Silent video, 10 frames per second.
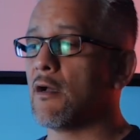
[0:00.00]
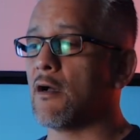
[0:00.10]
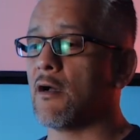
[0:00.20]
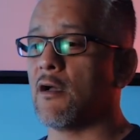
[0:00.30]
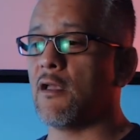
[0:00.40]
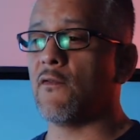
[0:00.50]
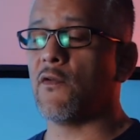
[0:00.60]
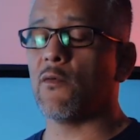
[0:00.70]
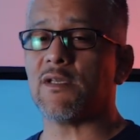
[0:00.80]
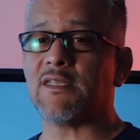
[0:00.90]
If
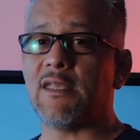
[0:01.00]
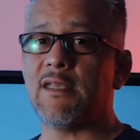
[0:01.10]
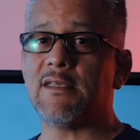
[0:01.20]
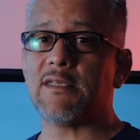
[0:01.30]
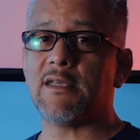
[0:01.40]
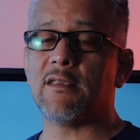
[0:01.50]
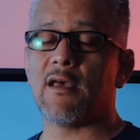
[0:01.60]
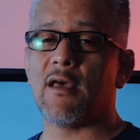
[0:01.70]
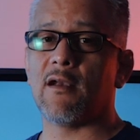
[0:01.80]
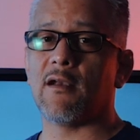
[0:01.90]
it was easy,
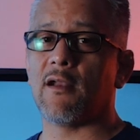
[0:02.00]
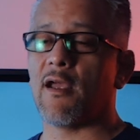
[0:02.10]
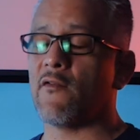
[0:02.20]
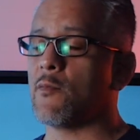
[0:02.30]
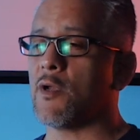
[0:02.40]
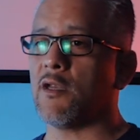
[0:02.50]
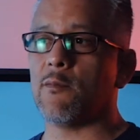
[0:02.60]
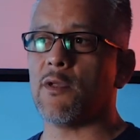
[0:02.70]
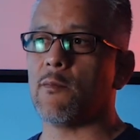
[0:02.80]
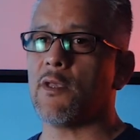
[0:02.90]
then
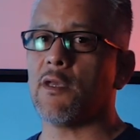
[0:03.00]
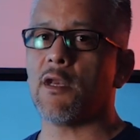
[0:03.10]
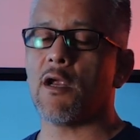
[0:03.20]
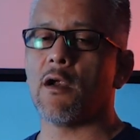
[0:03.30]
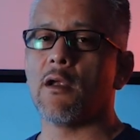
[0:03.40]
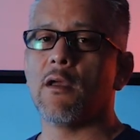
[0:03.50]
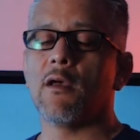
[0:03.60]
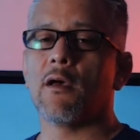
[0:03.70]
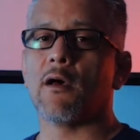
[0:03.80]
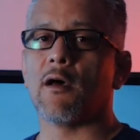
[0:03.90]
everybody'd be a millionaire.
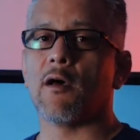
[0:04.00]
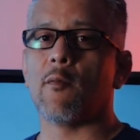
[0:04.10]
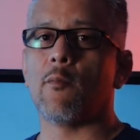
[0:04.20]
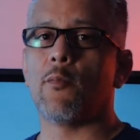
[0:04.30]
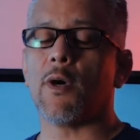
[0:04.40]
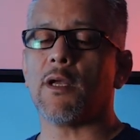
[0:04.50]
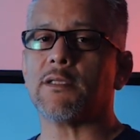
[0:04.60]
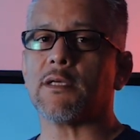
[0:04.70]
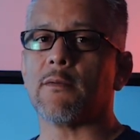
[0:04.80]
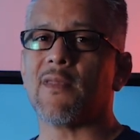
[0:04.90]

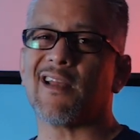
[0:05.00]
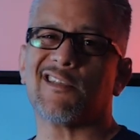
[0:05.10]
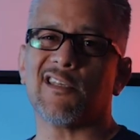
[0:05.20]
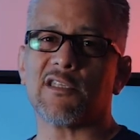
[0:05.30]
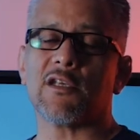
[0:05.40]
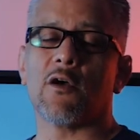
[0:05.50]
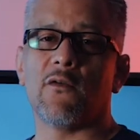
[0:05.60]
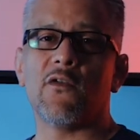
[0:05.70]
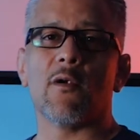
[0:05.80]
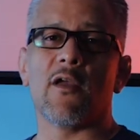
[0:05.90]
But that's just so.
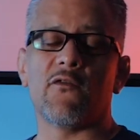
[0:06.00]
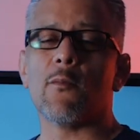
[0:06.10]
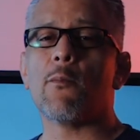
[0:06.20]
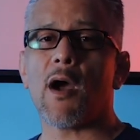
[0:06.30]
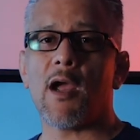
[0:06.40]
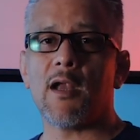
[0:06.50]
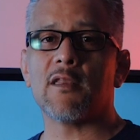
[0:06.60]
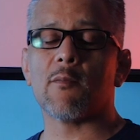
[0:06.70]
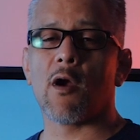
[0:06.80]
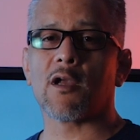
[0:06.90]
If you're buying
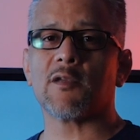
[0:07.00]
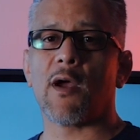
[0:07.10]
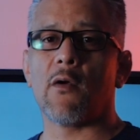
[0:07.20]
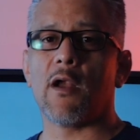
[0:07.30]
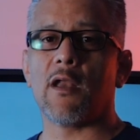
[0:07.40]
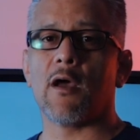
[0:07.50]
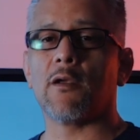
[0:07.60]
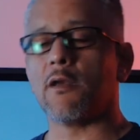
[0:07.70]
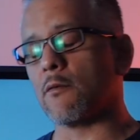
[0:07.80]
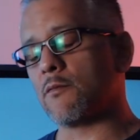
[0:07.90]
in the market to buy right
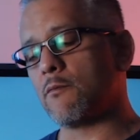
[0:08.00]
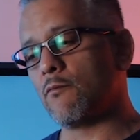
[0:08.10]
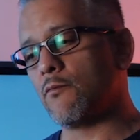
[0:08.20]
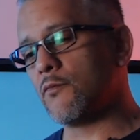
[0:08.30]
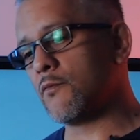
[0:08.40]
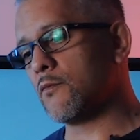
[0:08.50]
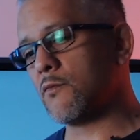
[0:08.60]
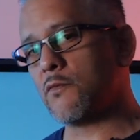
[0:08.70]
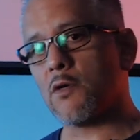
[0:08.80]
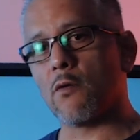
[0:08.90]
now,
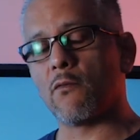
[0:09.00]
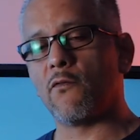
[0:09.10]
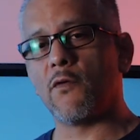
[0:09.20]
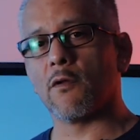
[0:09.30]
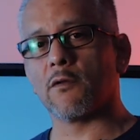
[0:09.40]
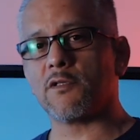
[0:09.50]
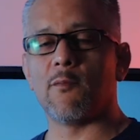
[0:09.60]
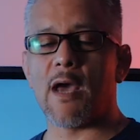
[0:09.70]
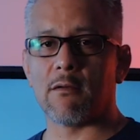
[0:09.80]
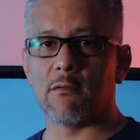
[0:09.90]
don't feel
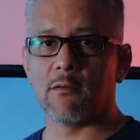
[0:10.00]
too bad.